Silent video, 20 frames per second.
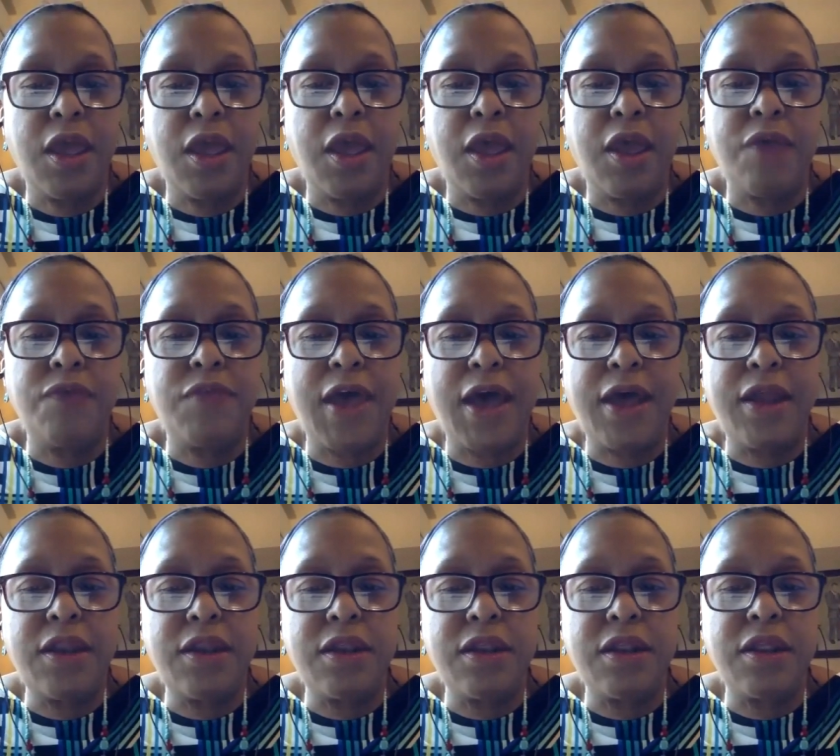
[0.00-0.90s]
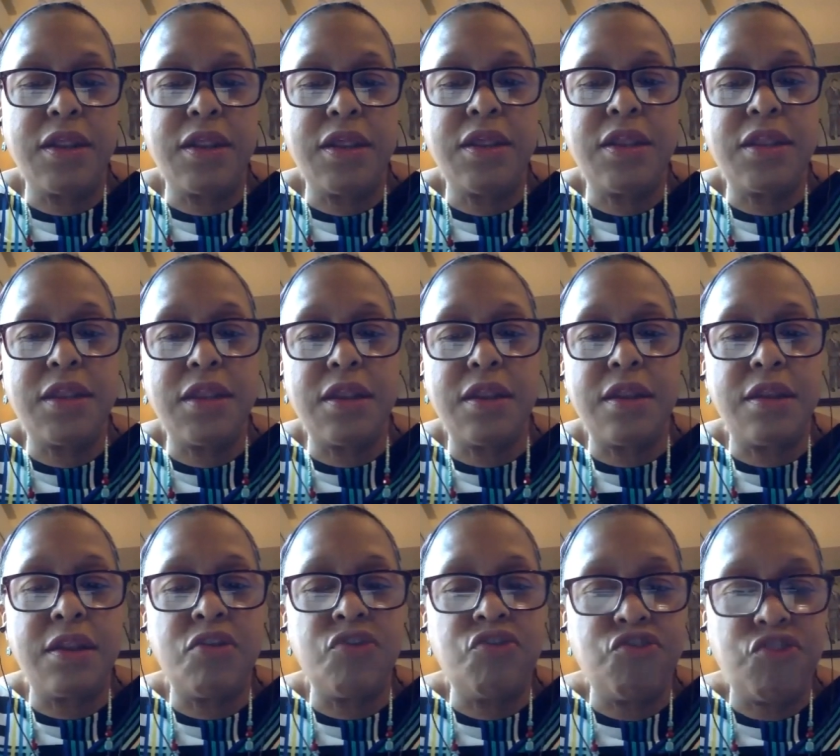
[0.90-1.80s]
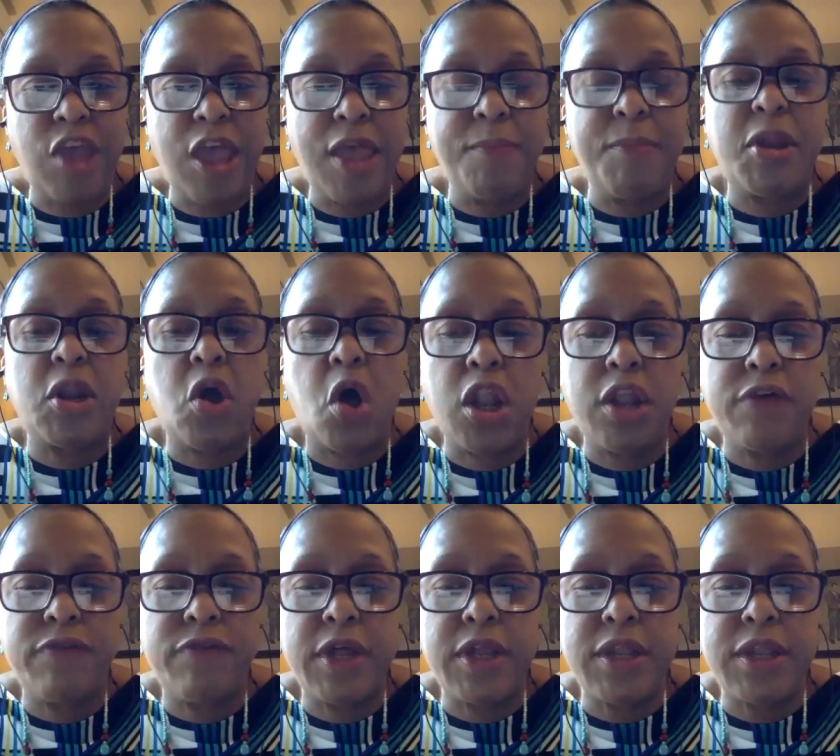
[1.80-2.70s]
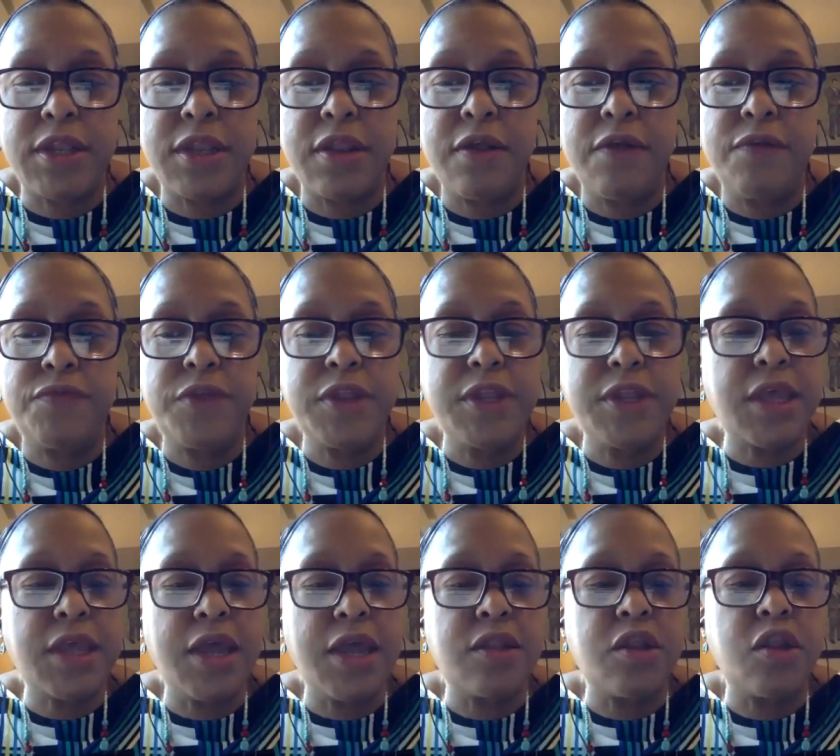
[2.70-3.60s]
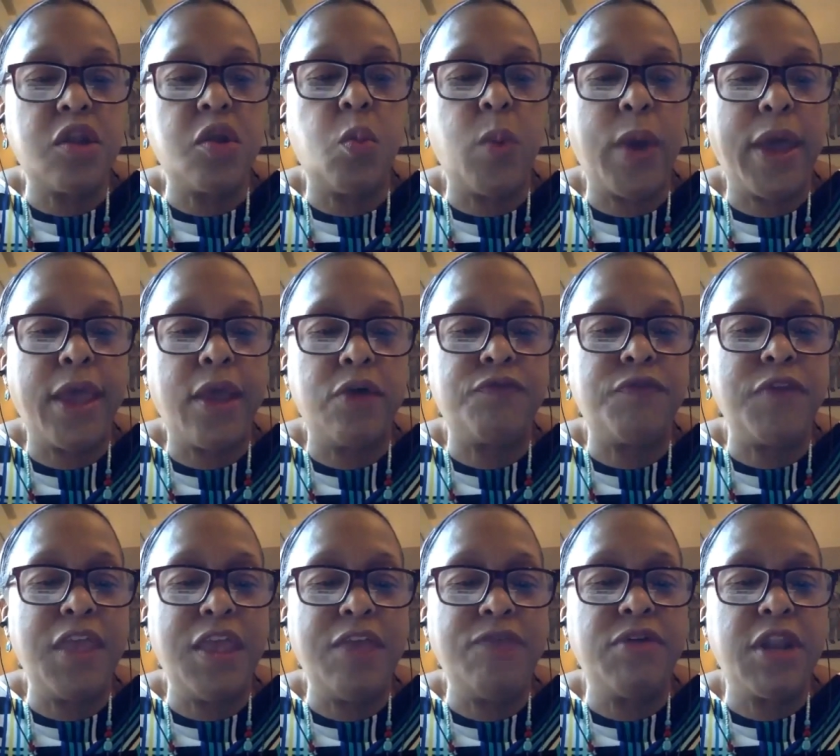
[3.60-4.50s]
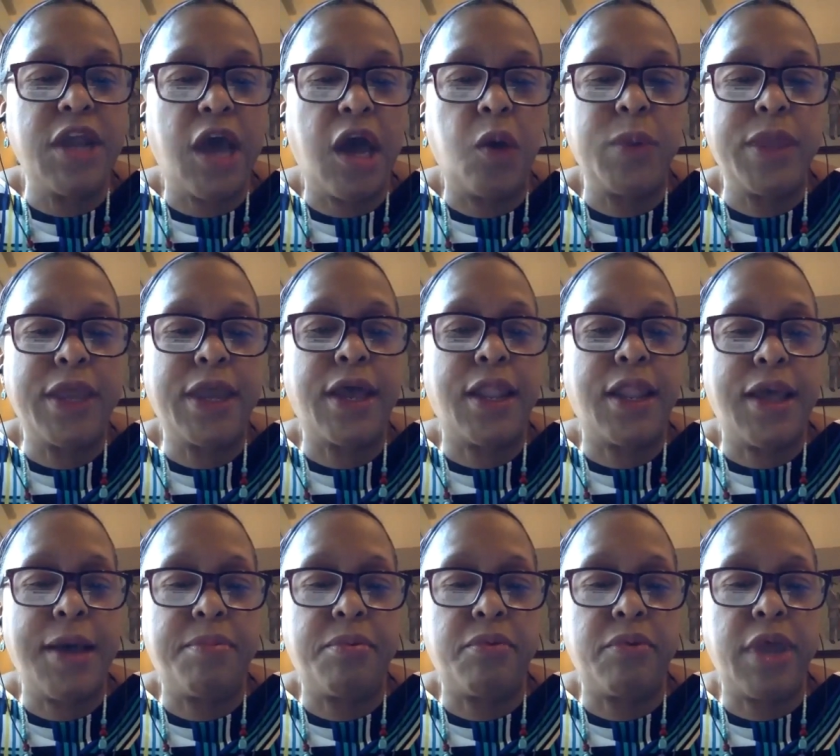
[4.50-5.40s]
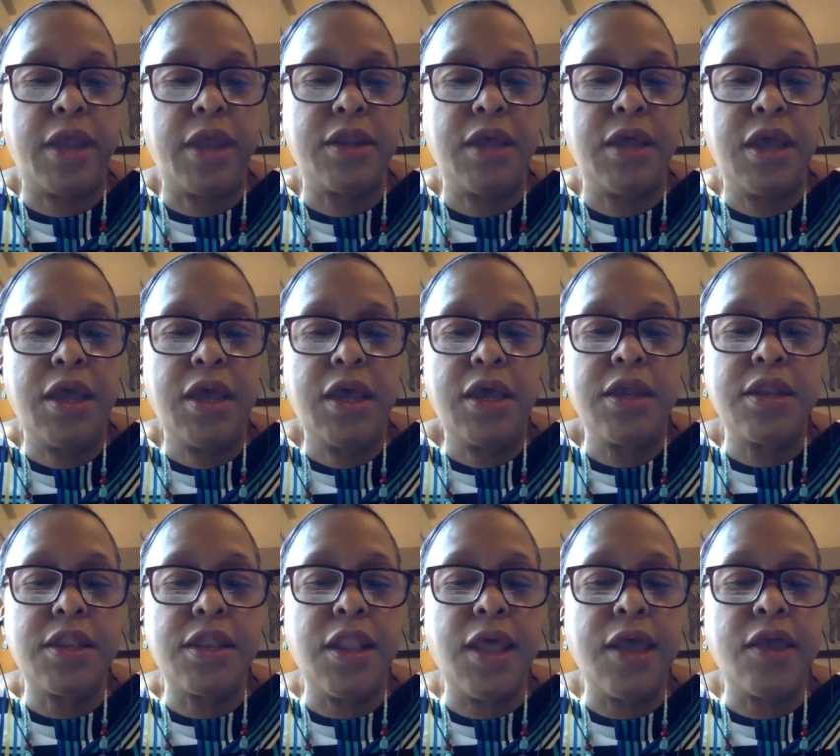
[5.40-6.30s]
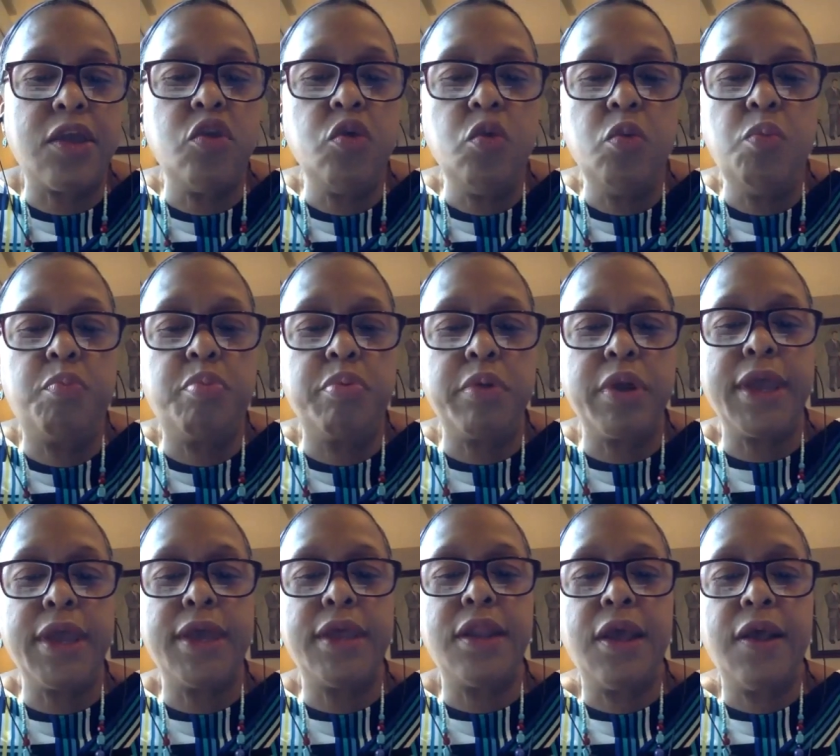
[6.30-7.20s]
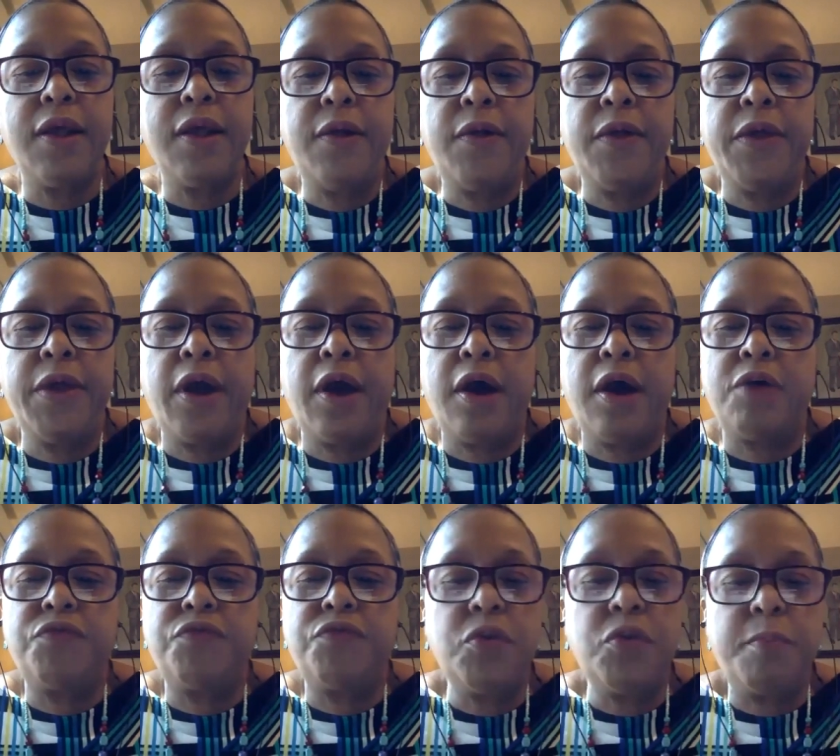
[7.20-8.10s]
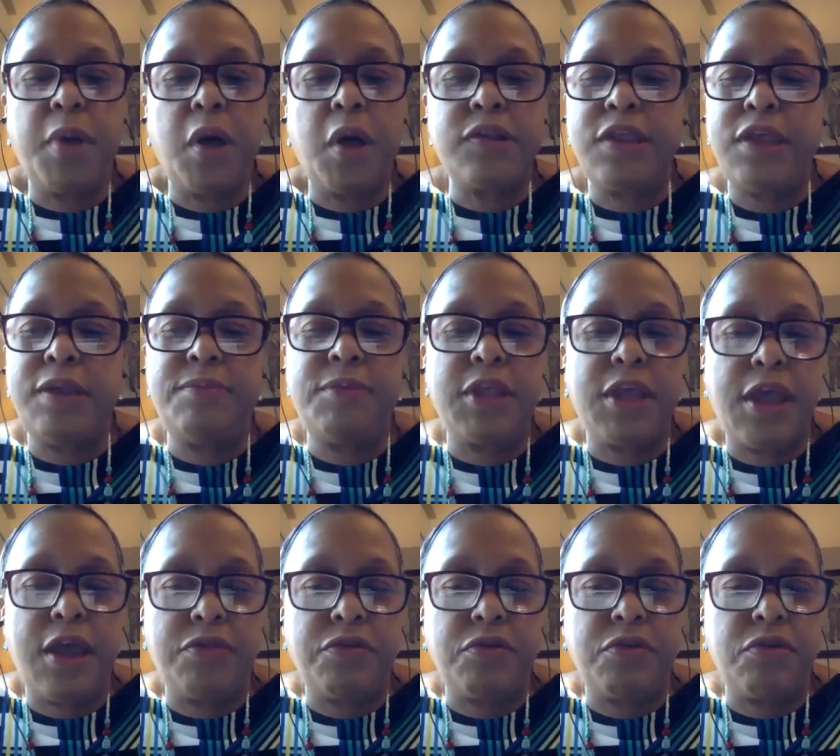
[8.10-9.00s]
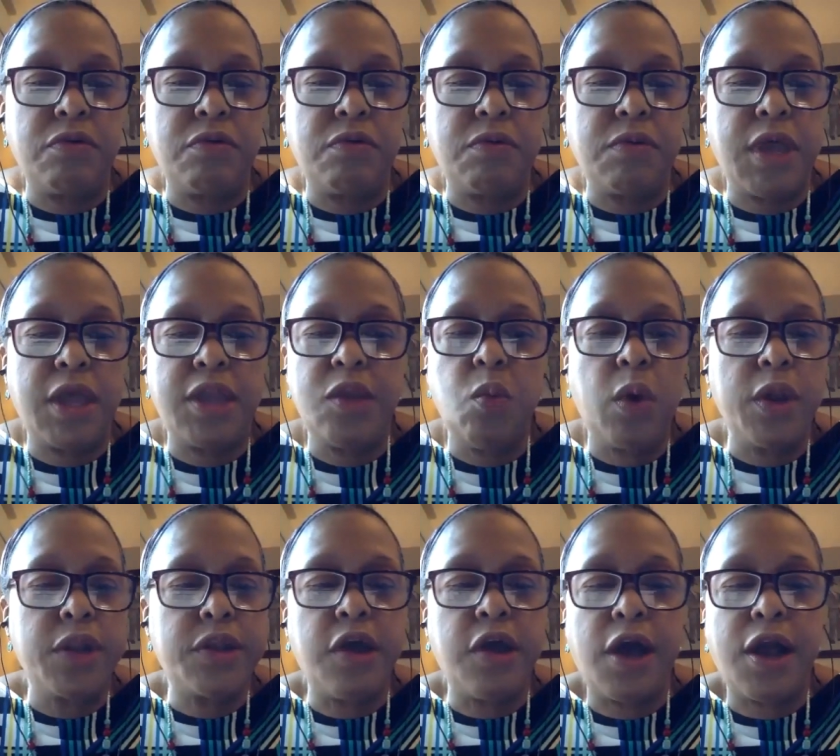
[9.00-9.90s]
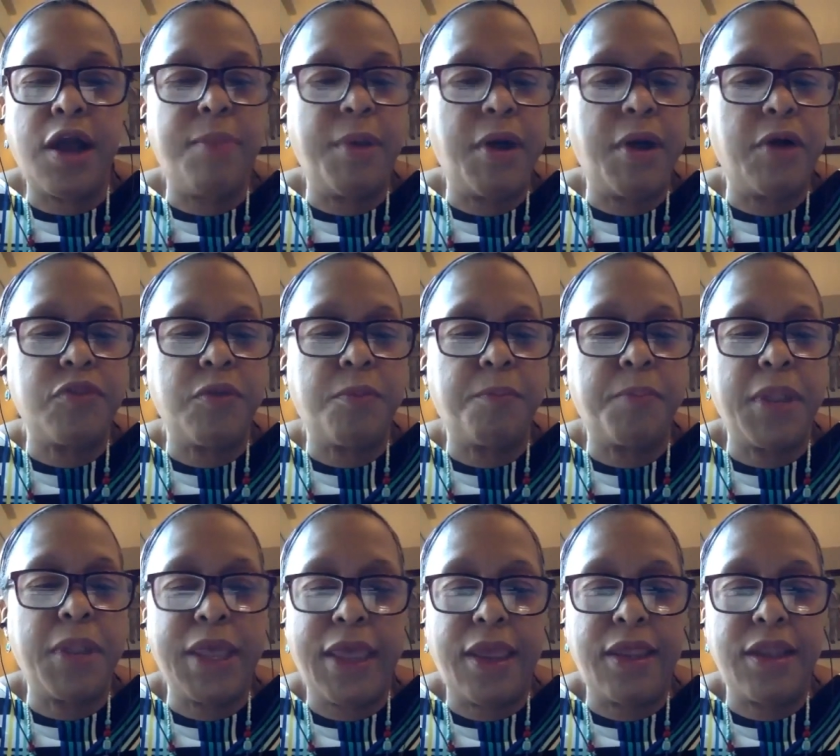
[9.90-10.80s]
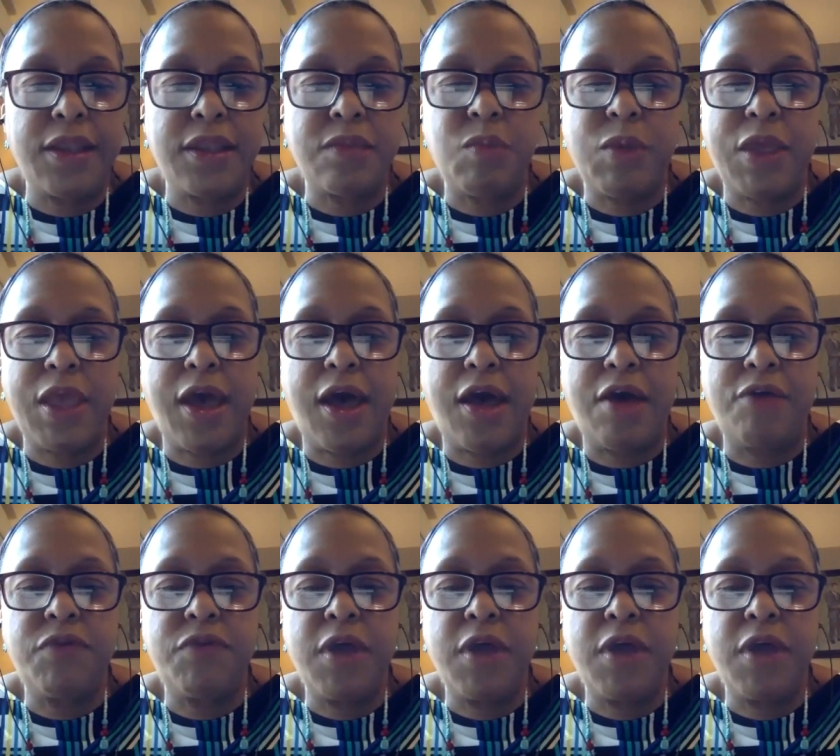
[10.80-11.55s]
And that is the shame in all of us. This gets to the way of even how we collaborate. It's like you bring in a football team together and you want to talk about the plays we have.